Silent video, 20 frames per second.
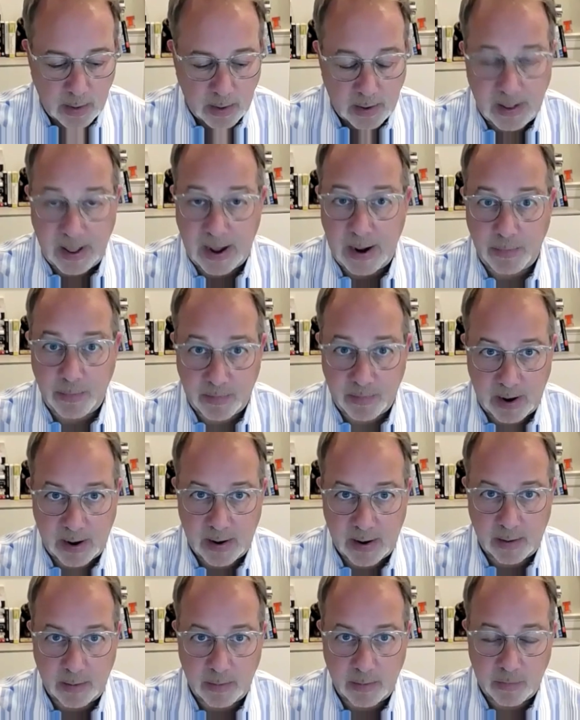claims
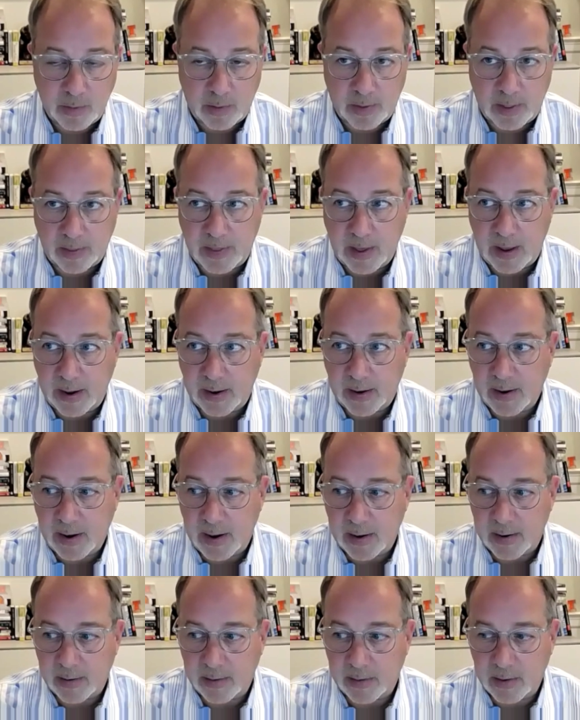data so that they
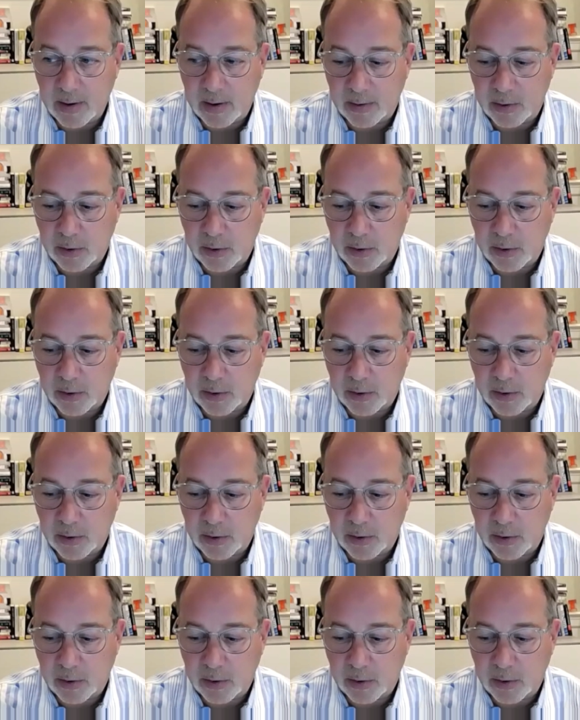can